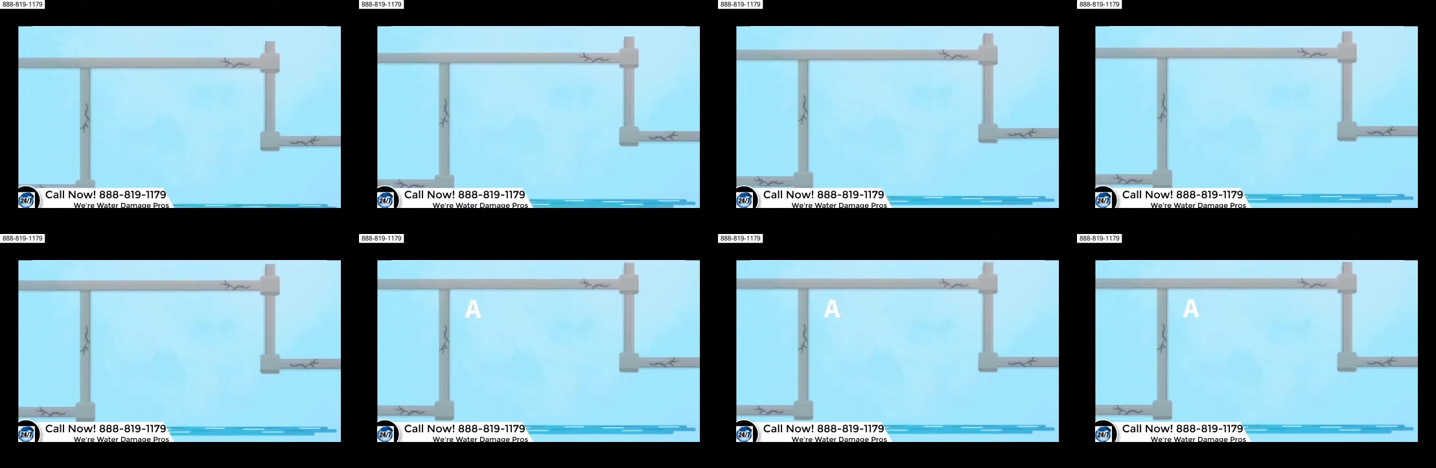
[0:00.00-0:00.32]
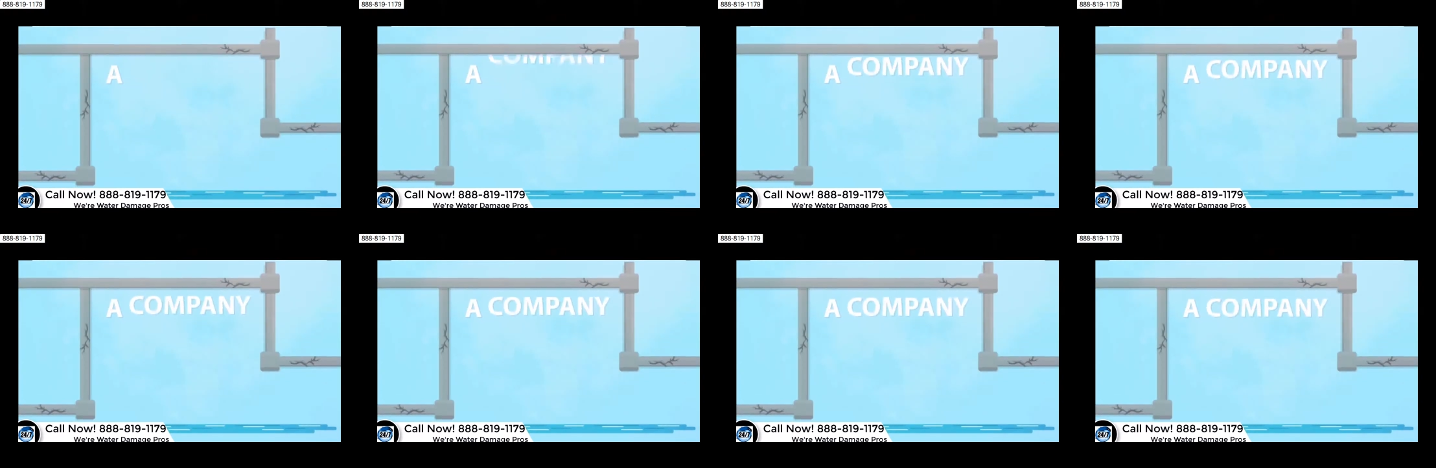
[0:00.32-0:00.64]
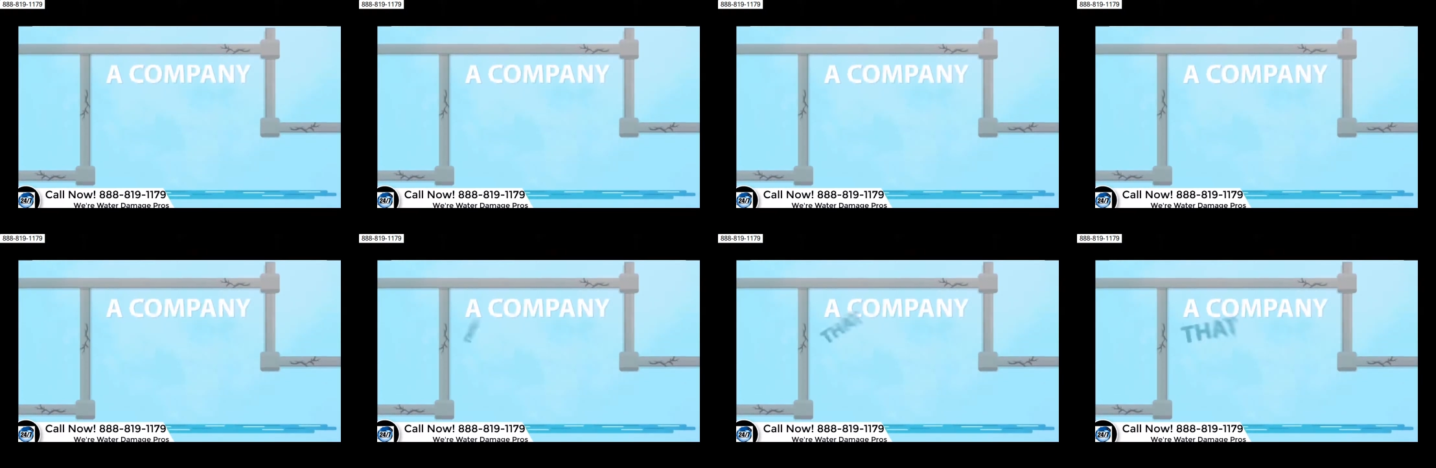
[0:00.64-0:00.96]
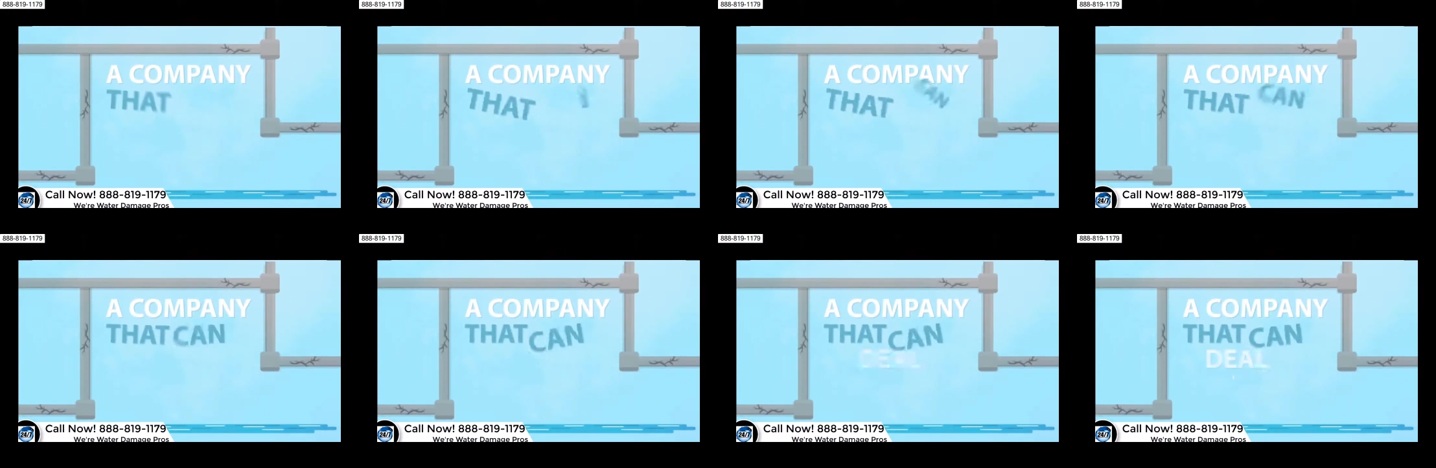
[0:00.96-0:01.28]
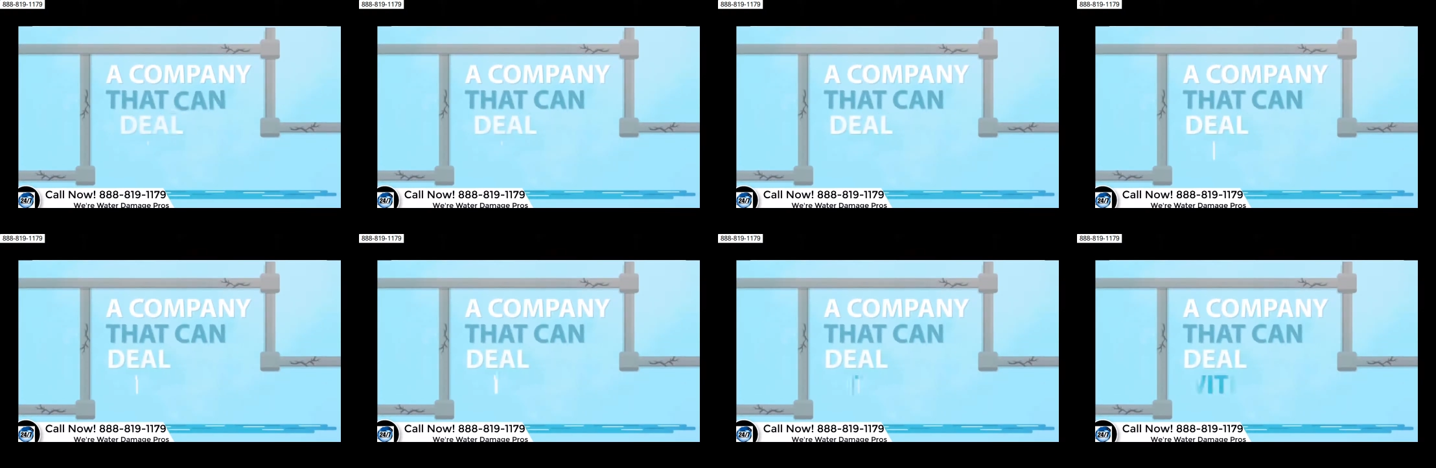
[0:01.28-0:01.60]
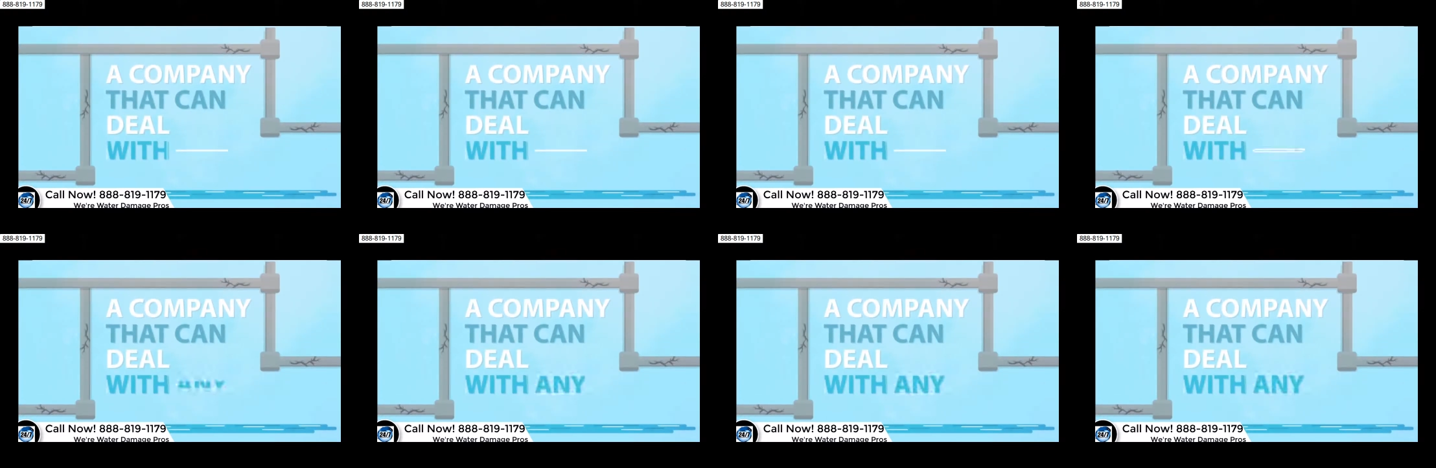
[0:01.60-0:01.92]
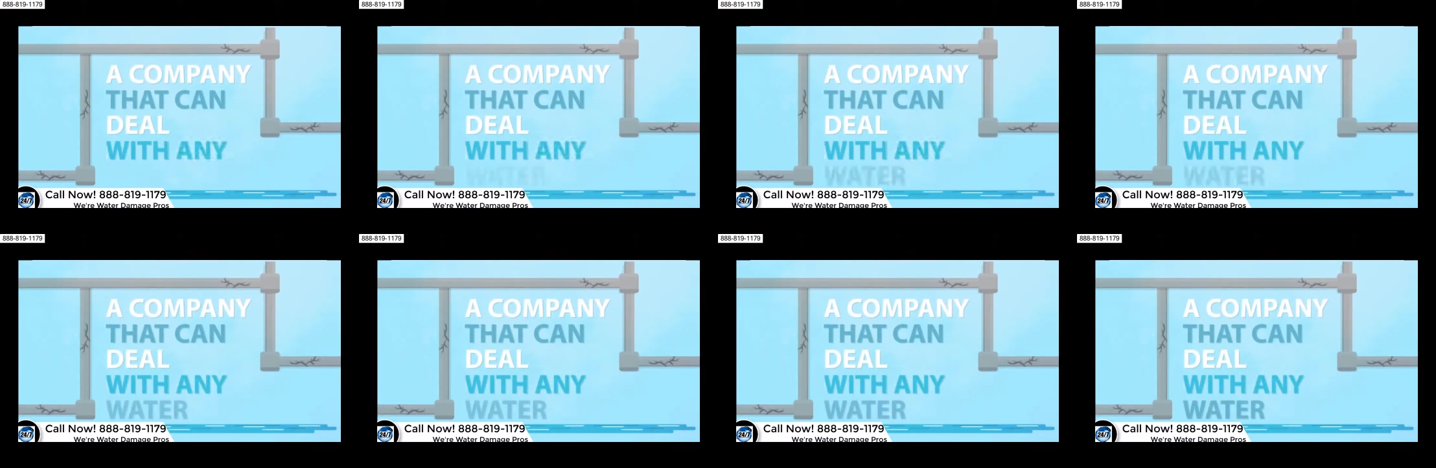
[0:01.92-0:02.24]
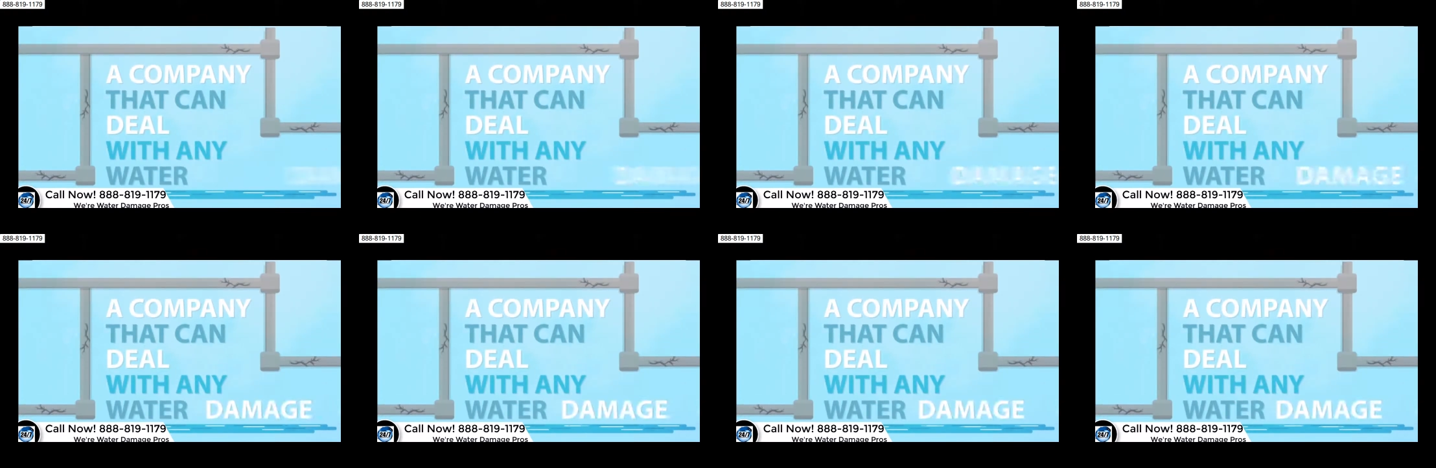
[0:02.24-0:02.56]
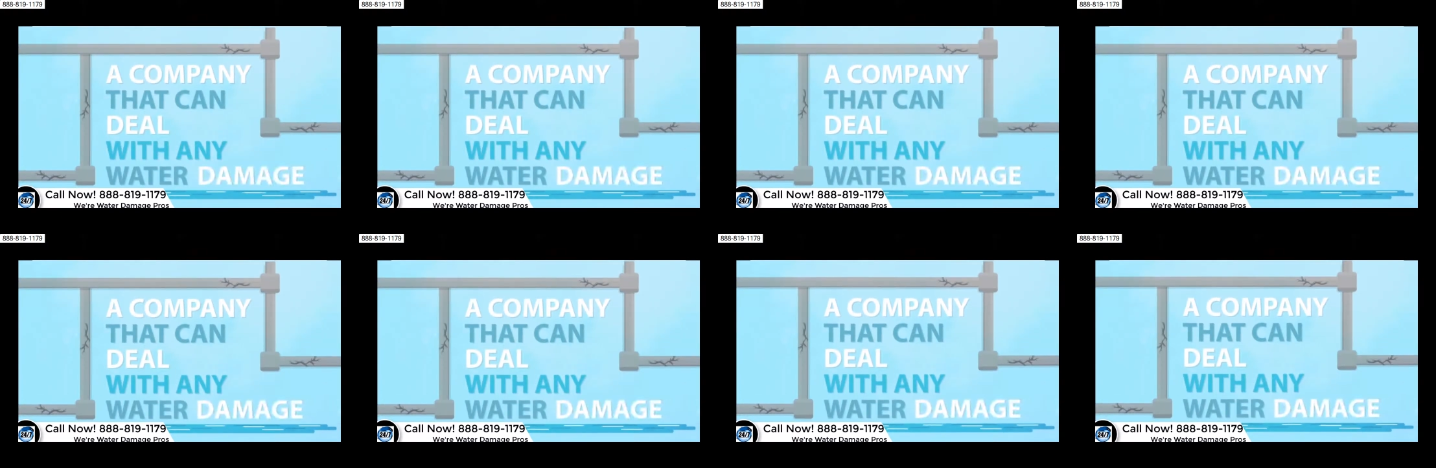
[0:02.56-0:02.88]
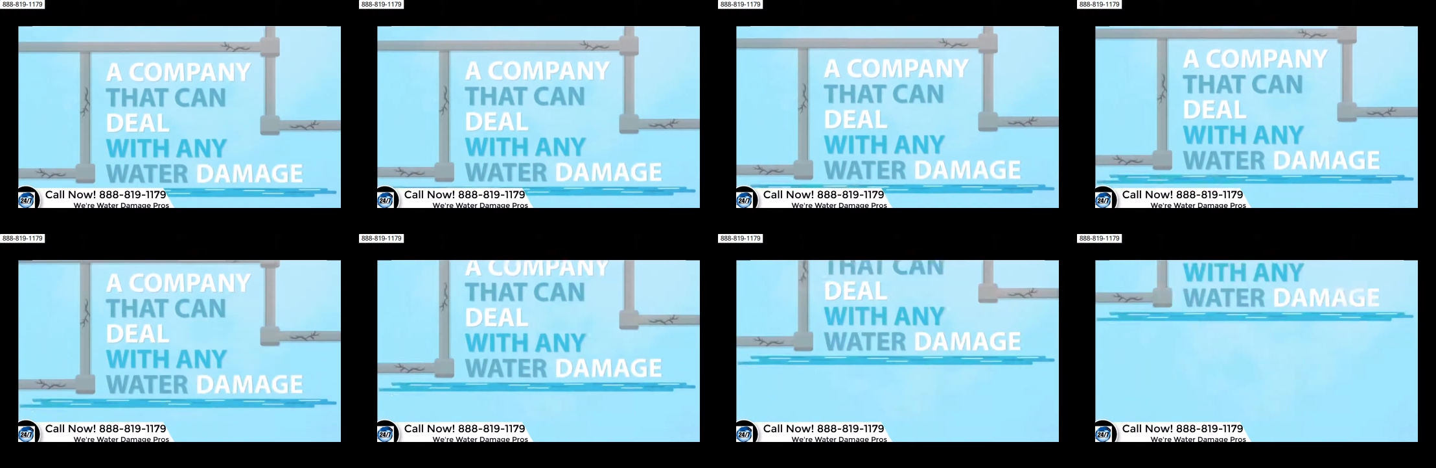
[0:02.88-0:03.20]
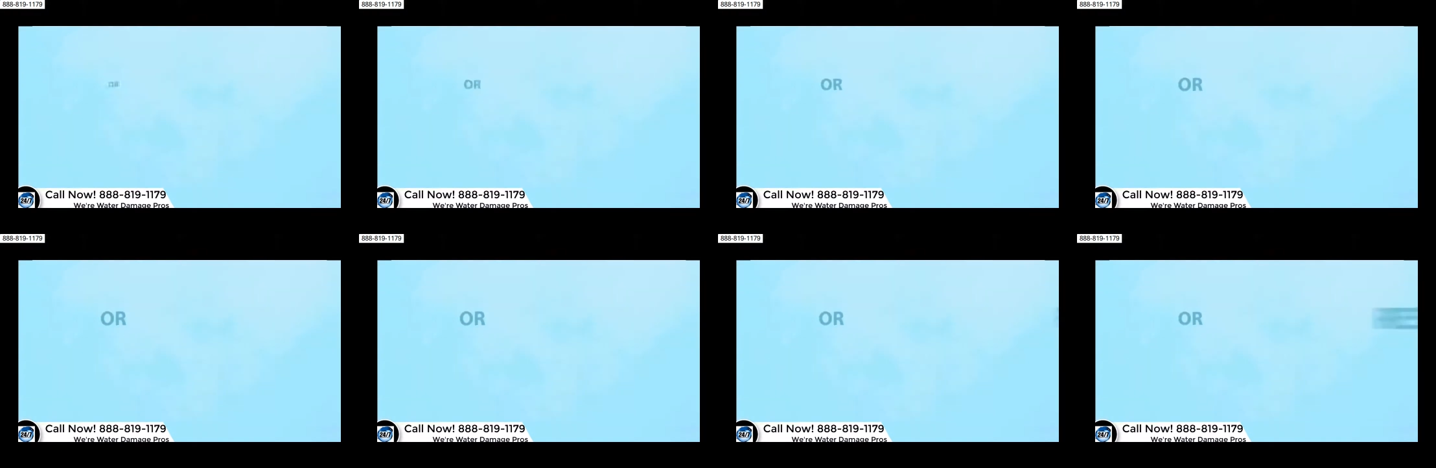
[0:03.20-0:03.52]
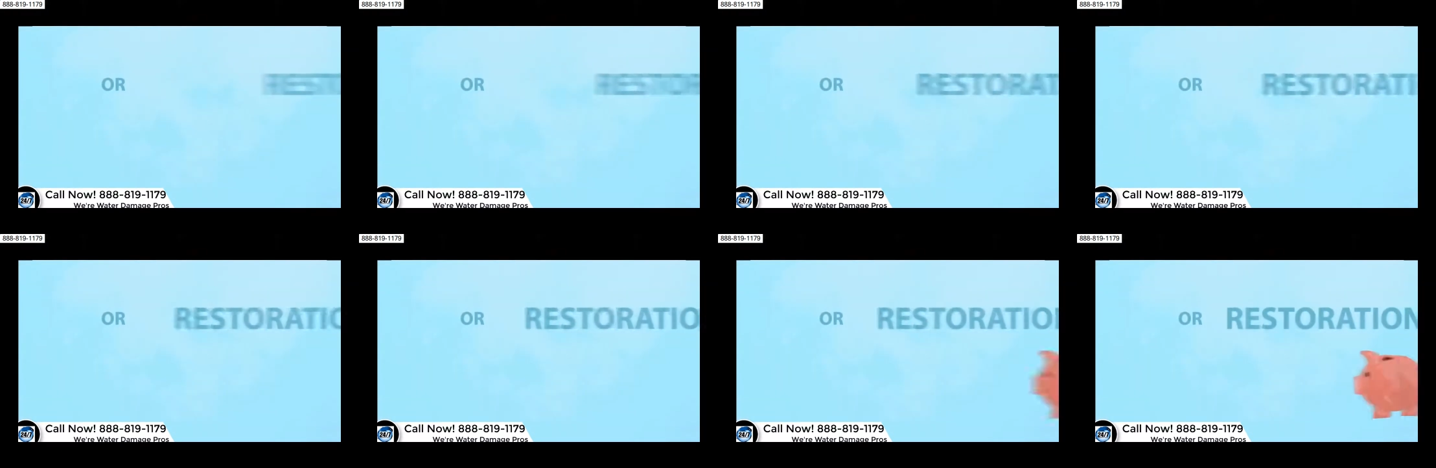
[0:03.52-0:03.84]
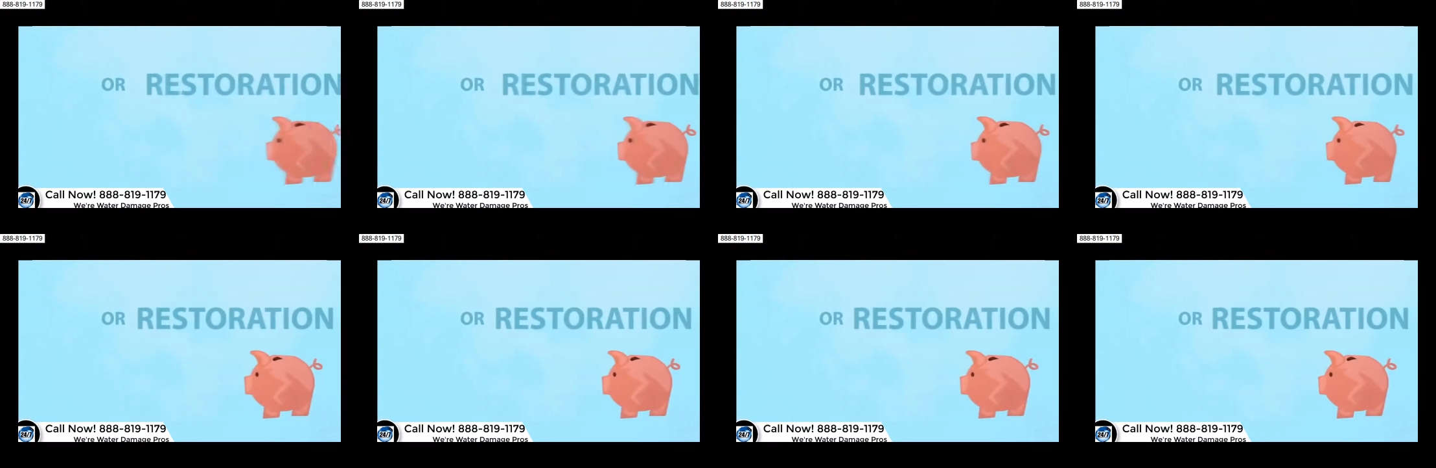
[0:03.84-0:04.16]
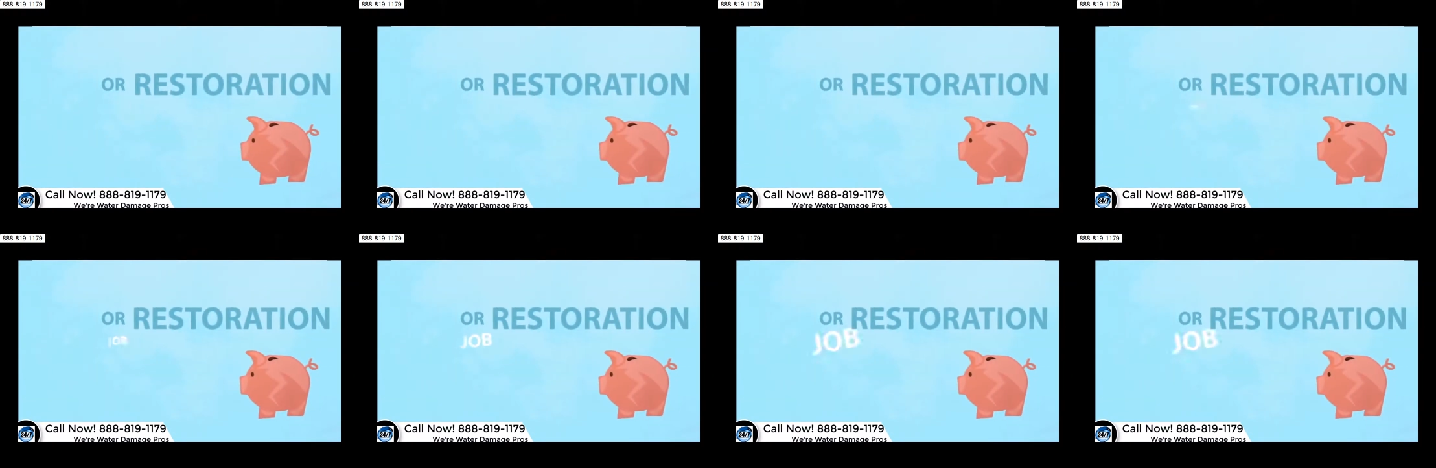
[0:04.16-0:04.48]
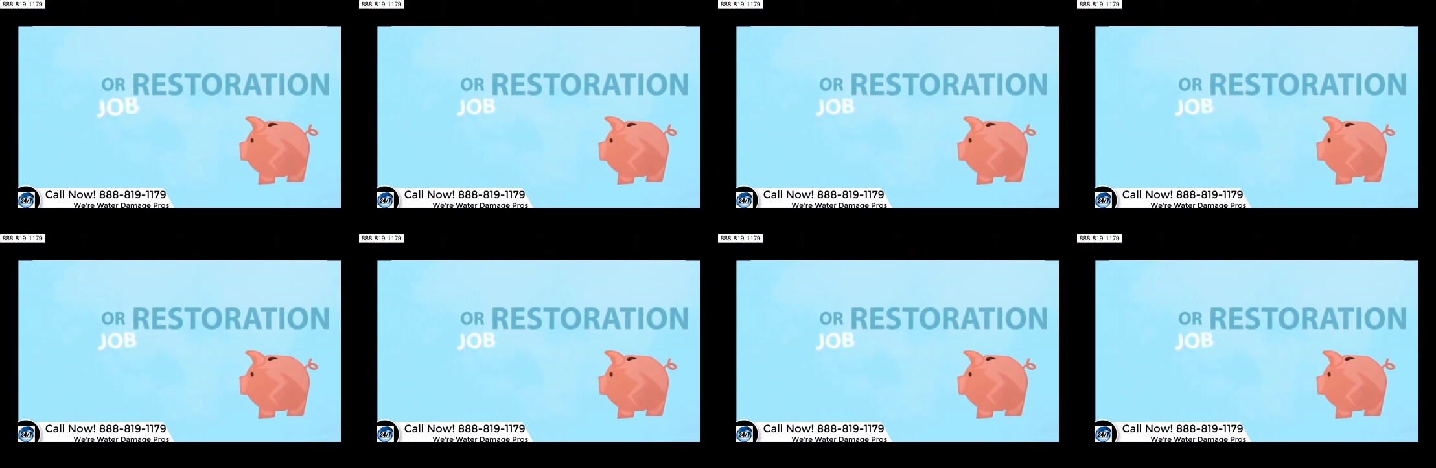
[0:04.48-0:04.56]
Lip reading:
(no speaker visible)